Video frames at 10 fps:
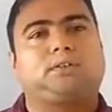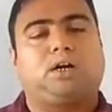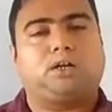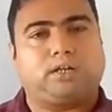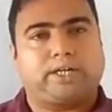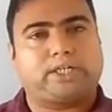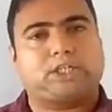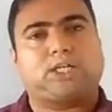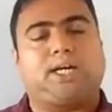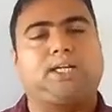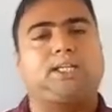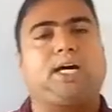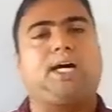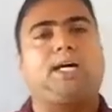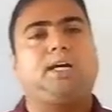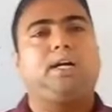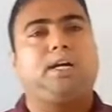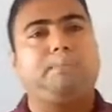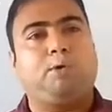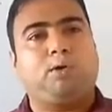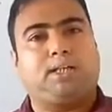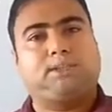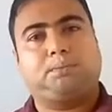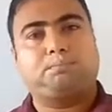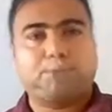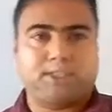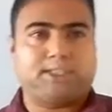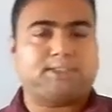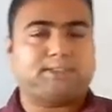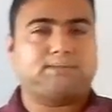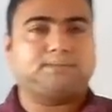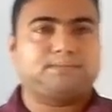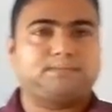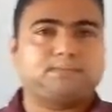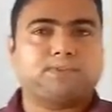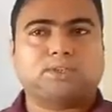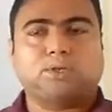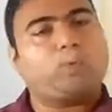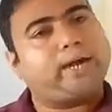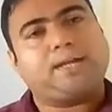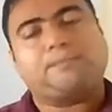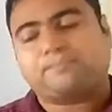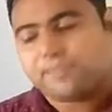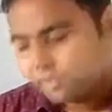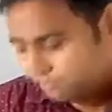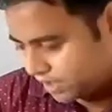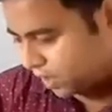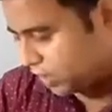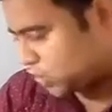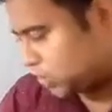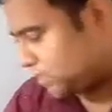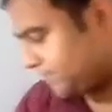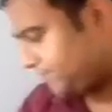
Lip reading: or understand the importance of business. Why? Because